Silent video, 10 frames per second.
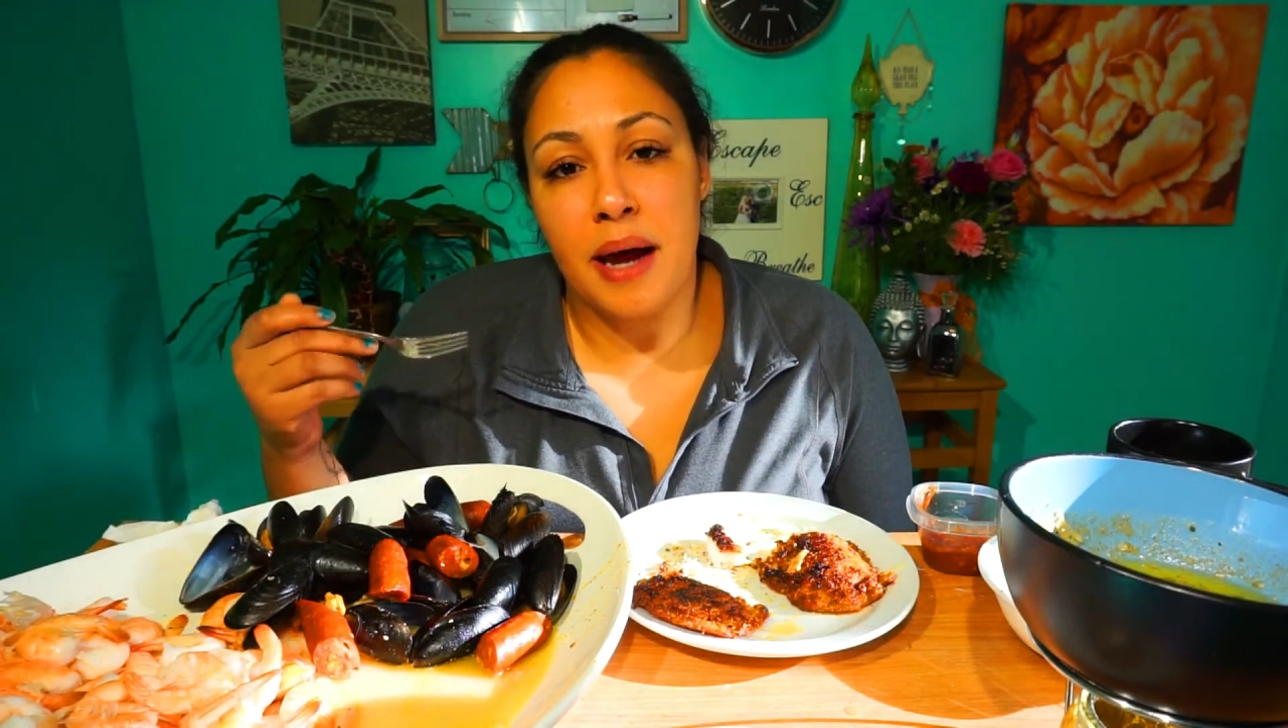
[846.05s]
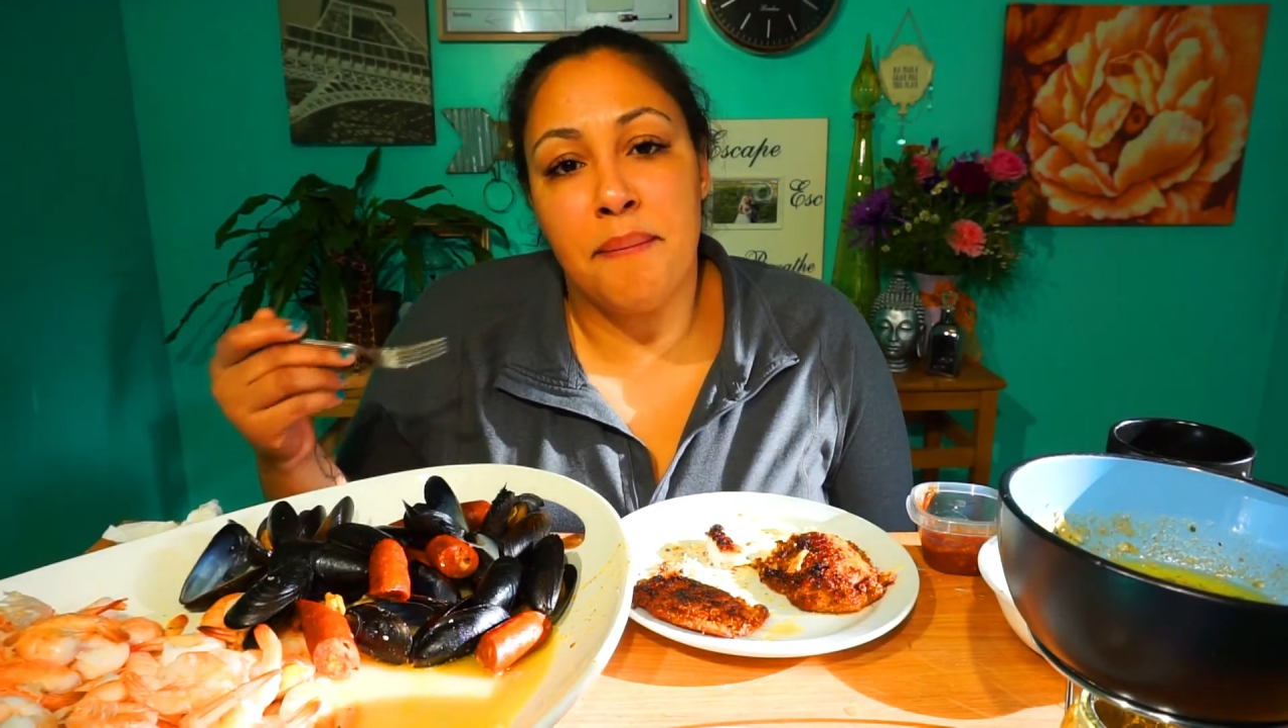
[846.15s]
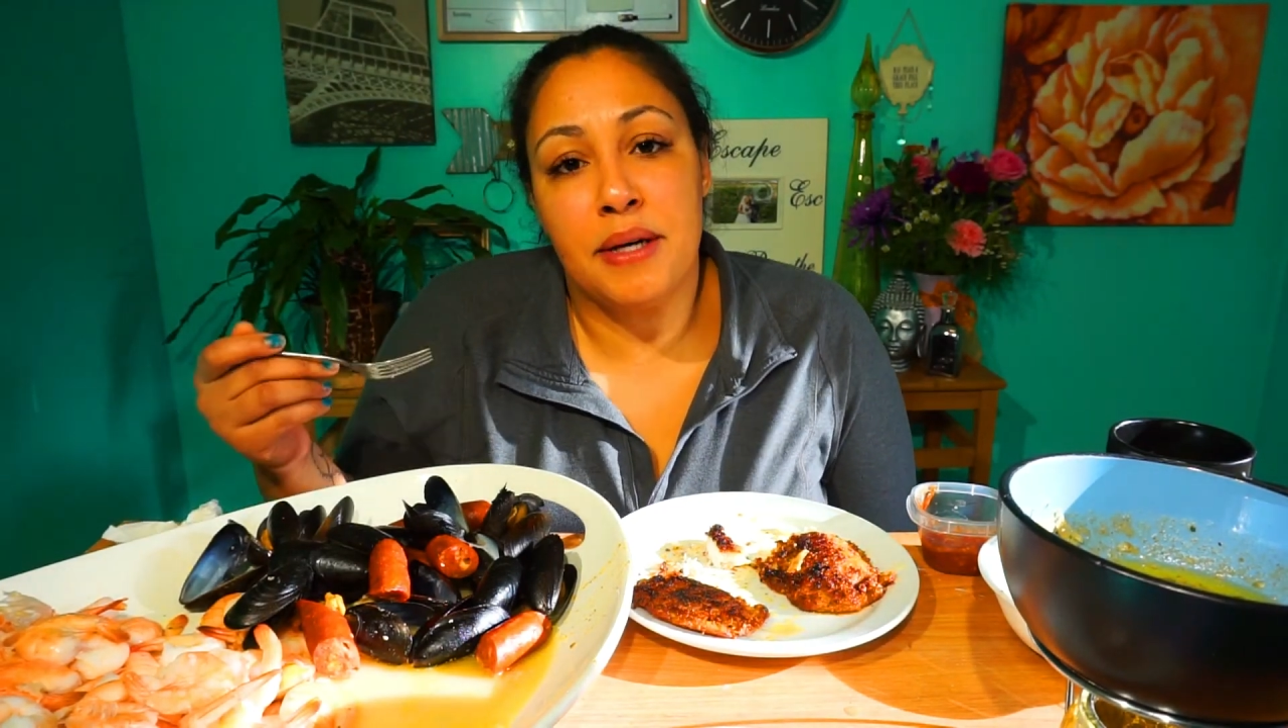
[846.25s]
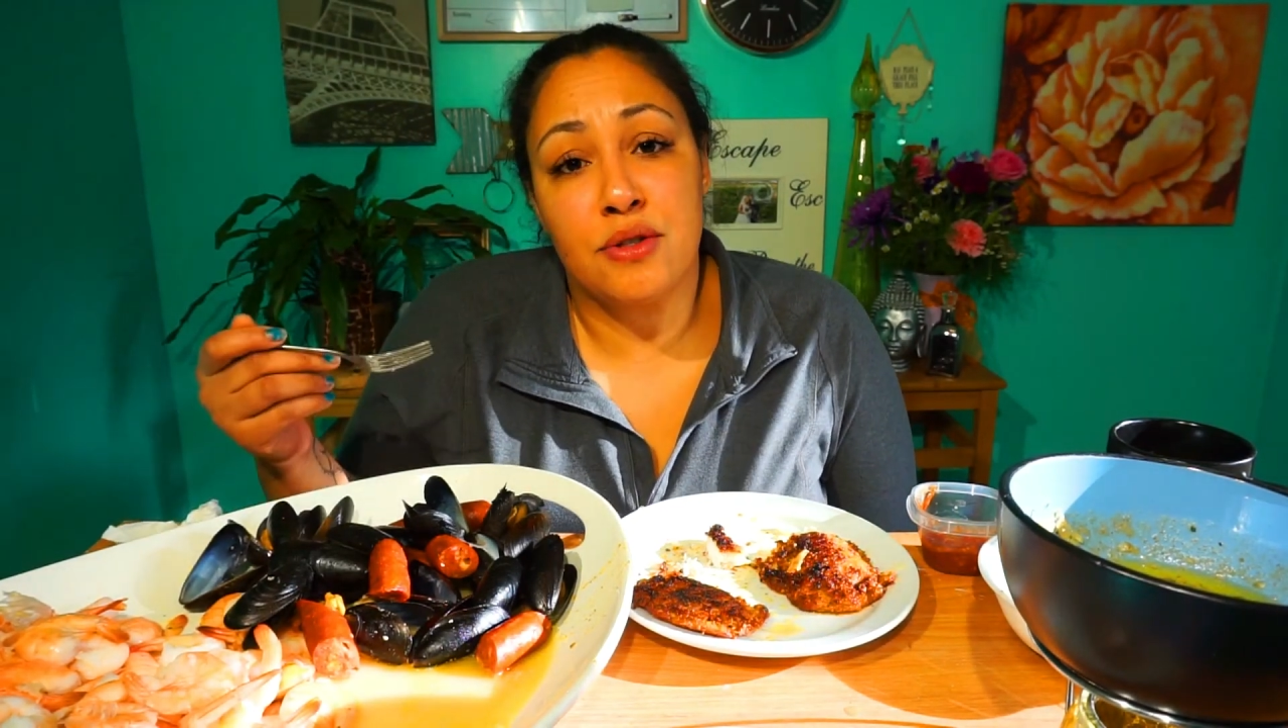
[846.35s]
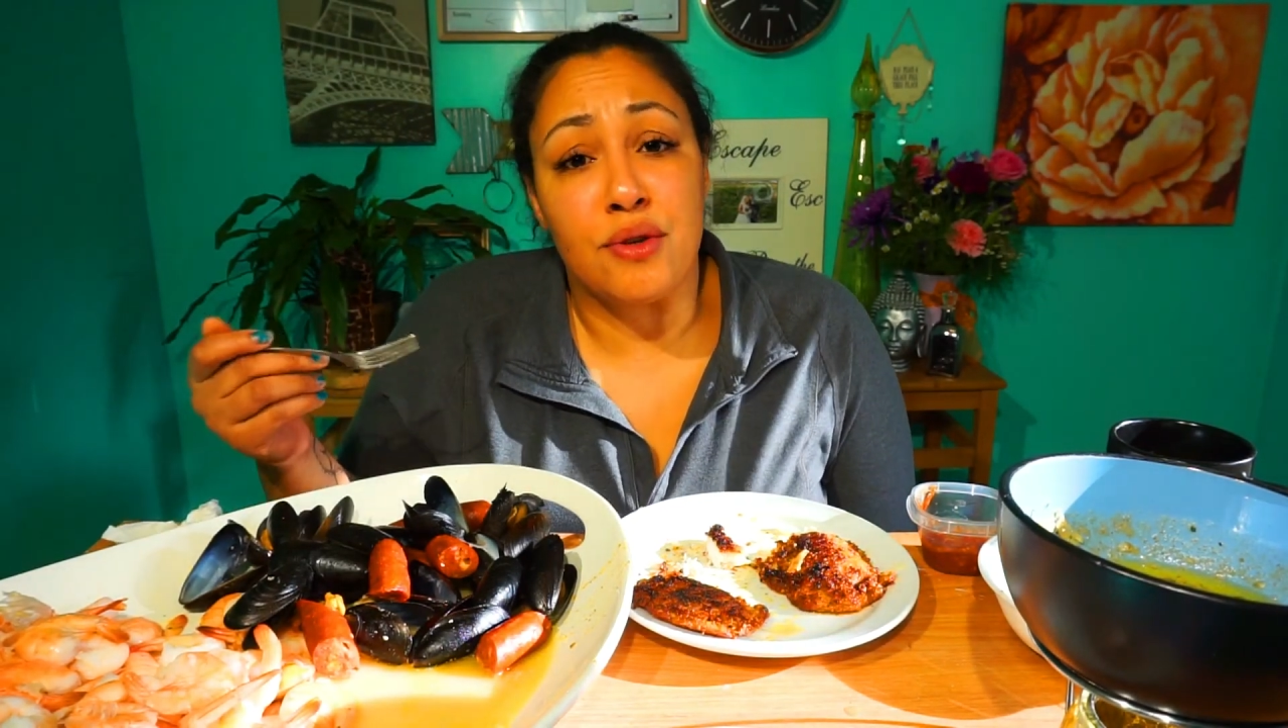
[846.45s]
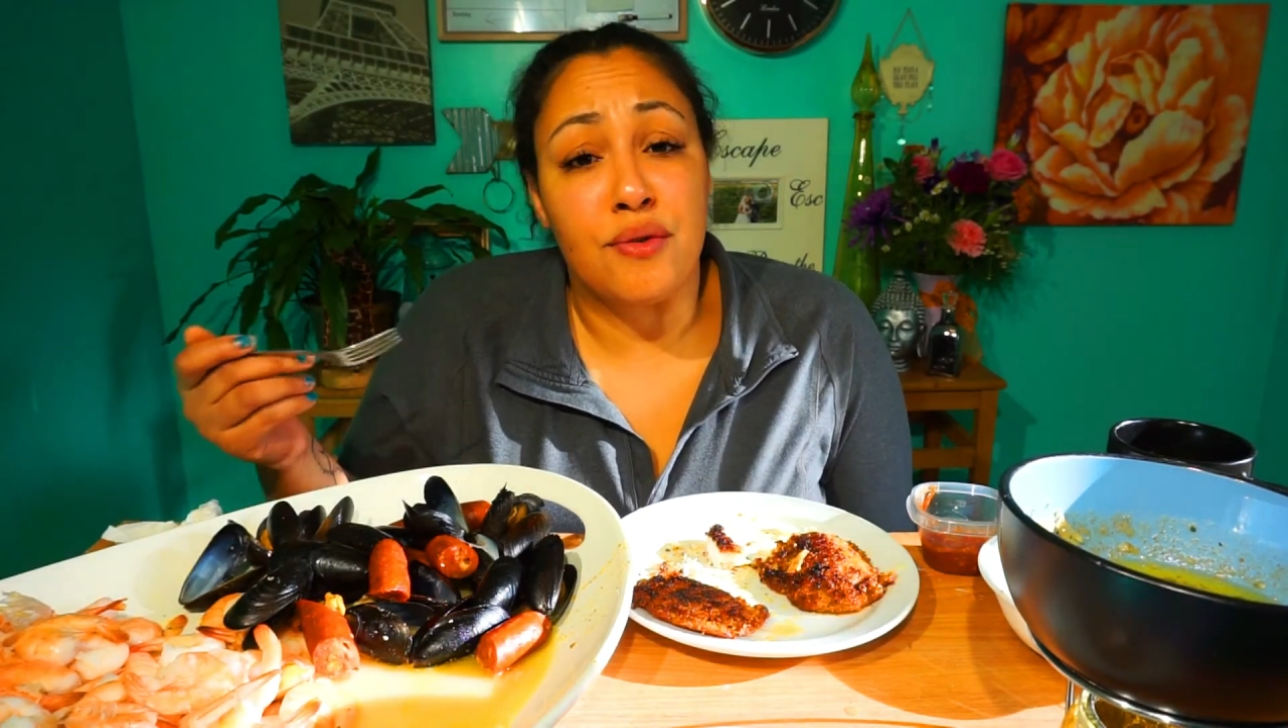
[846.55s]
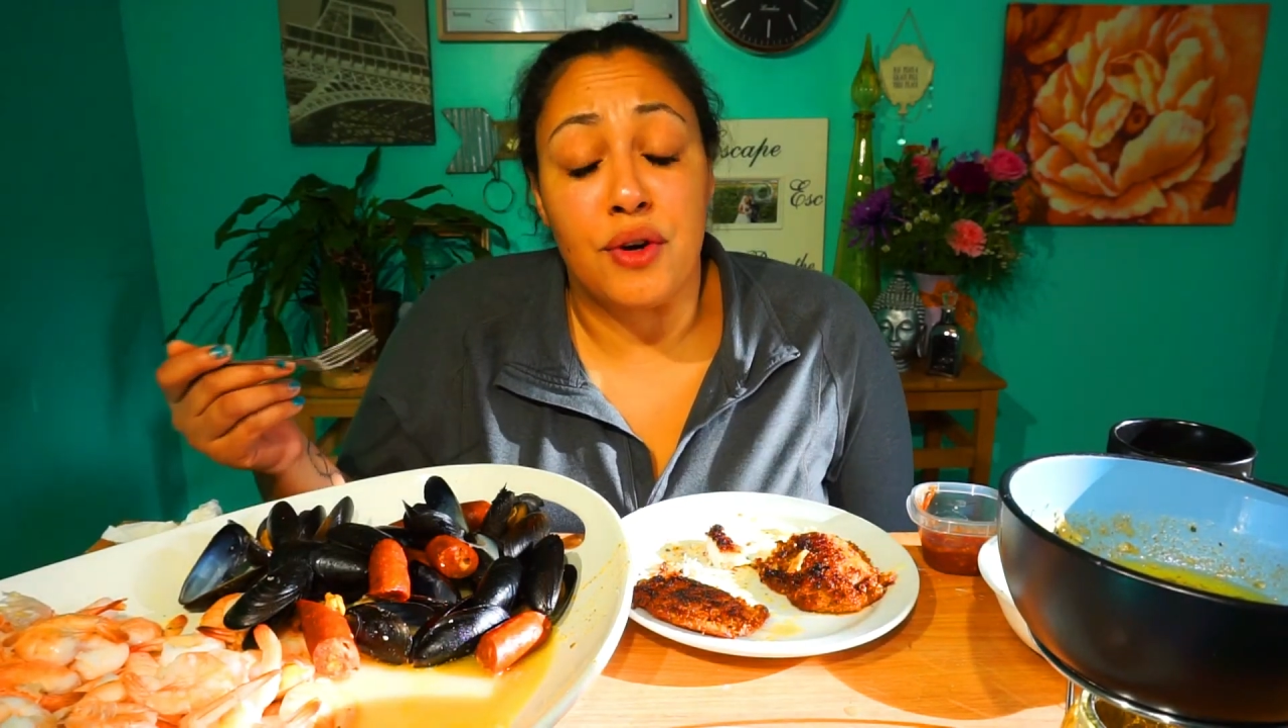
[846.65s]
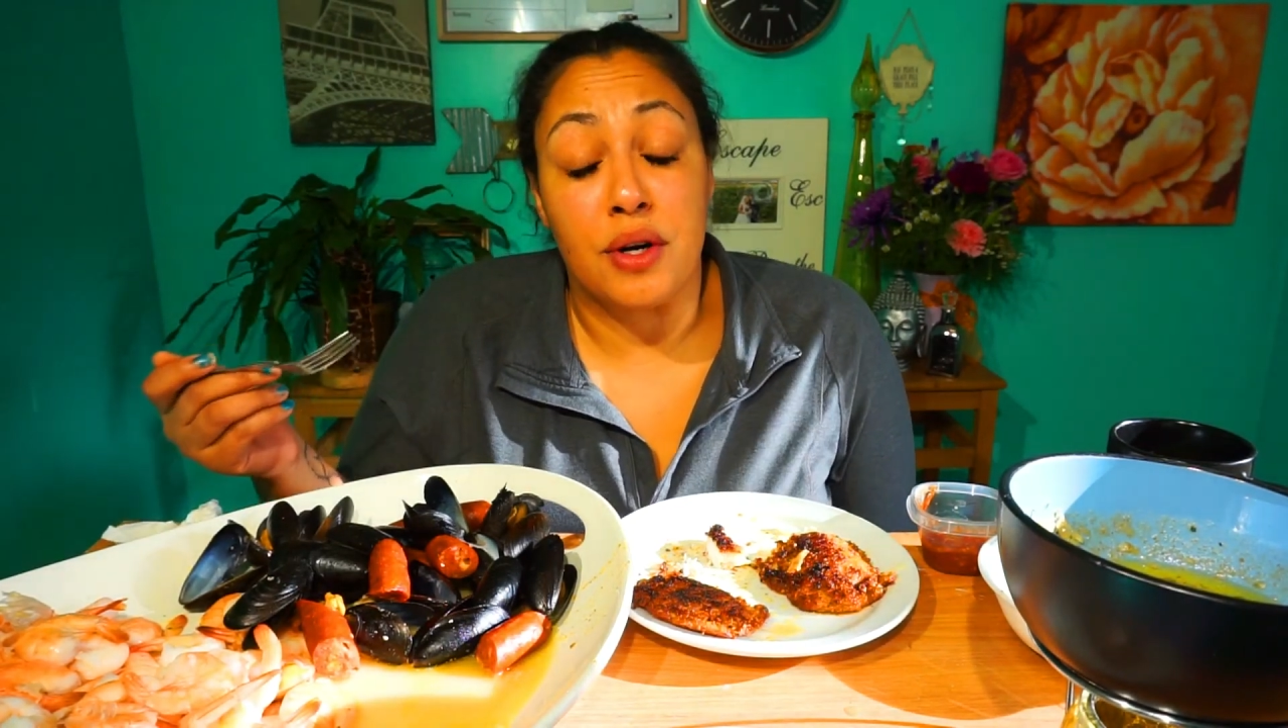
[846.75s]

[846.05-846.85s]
being truthful